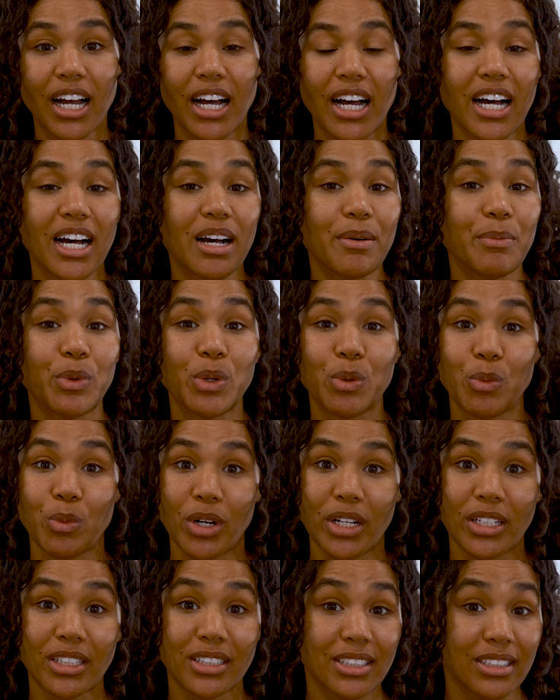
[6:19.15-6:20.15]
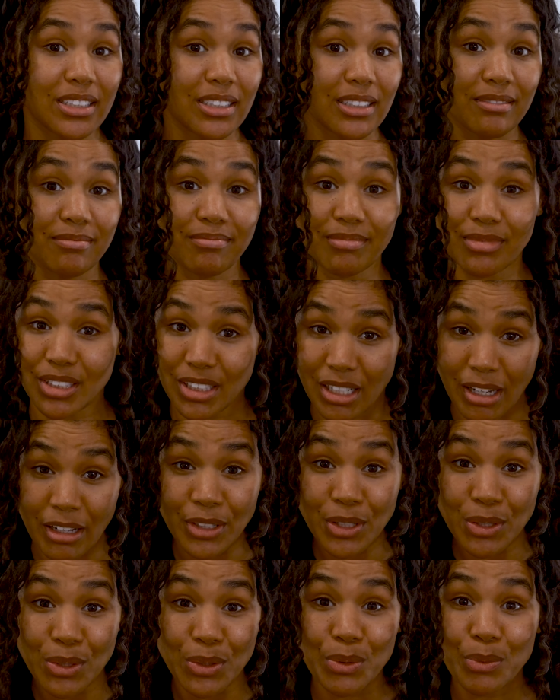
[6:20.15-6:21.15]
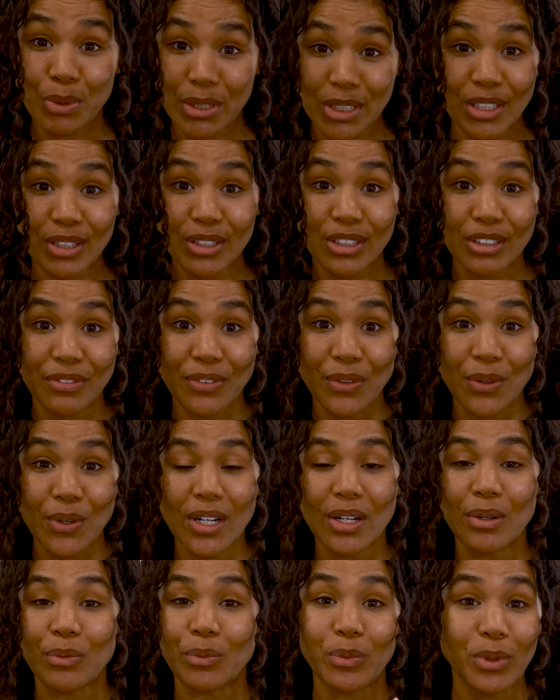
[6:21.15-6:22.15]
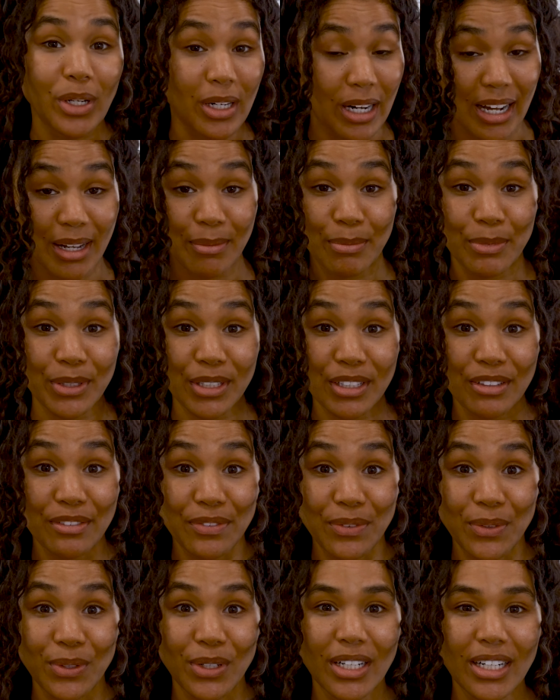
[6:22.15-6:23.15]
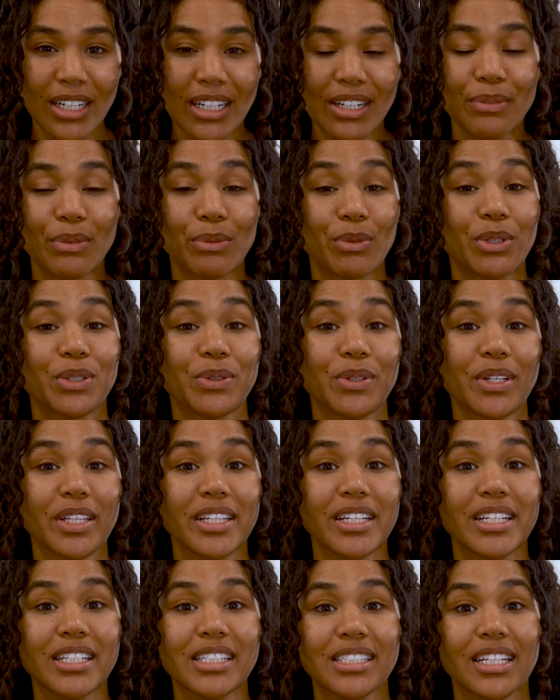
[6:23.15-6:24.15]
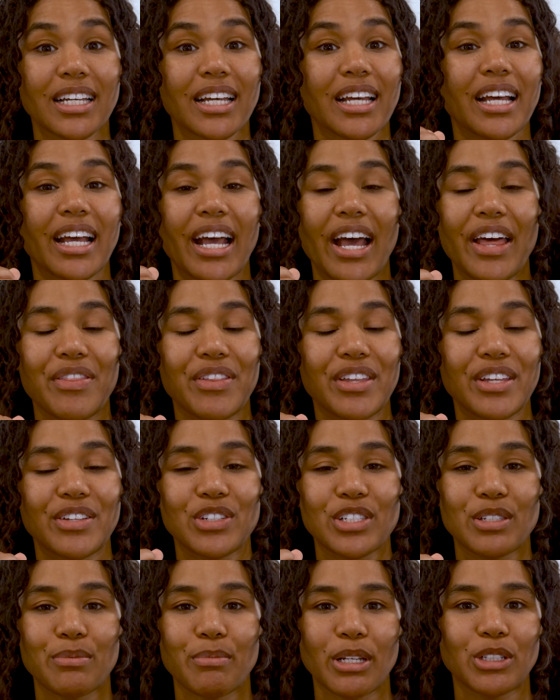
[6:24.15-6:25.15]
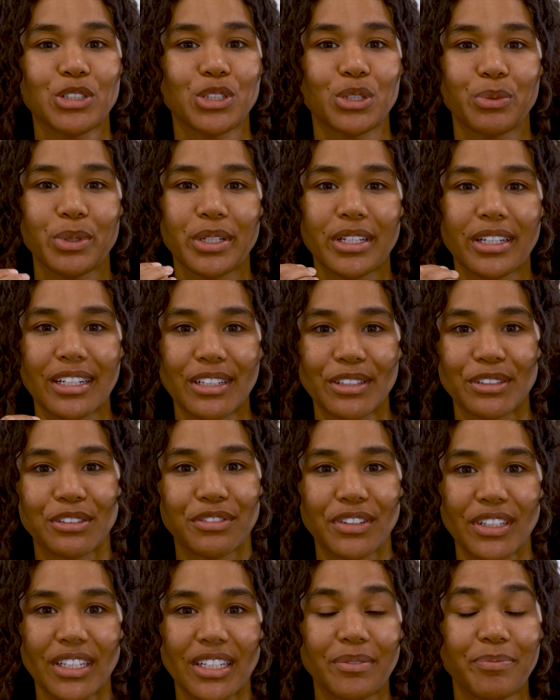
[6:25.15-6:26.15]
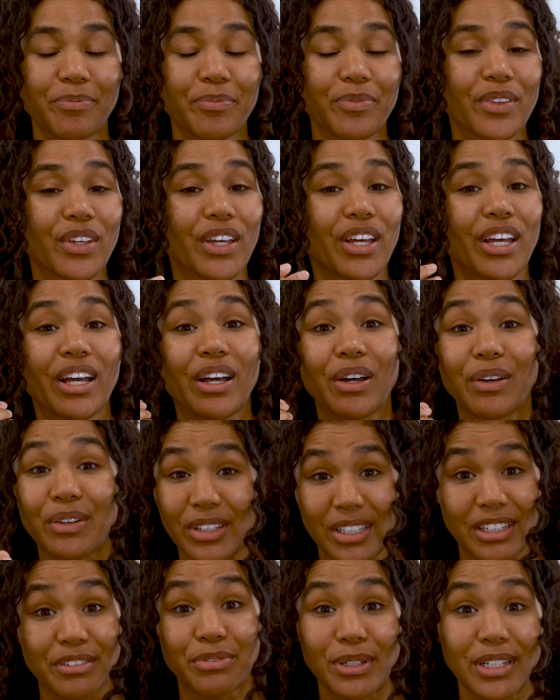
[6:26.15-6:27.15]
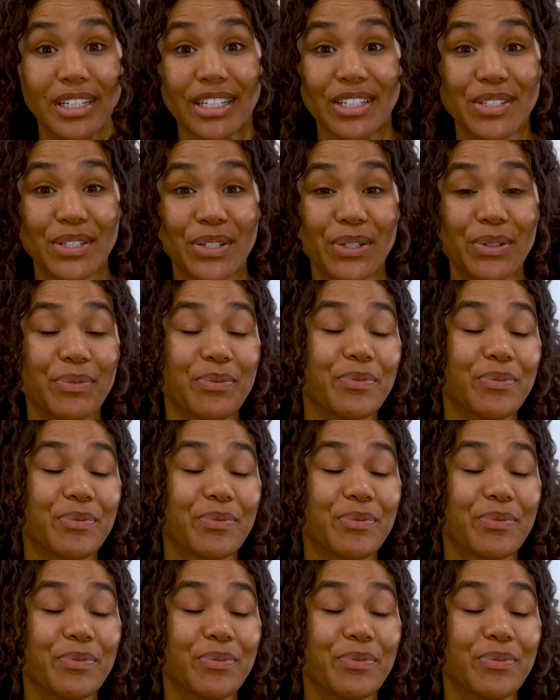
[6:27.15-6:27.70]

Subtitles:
We want to tell you what to look for and what I'm looking for when we're doing this, and then just make sure we can intervene if we need to.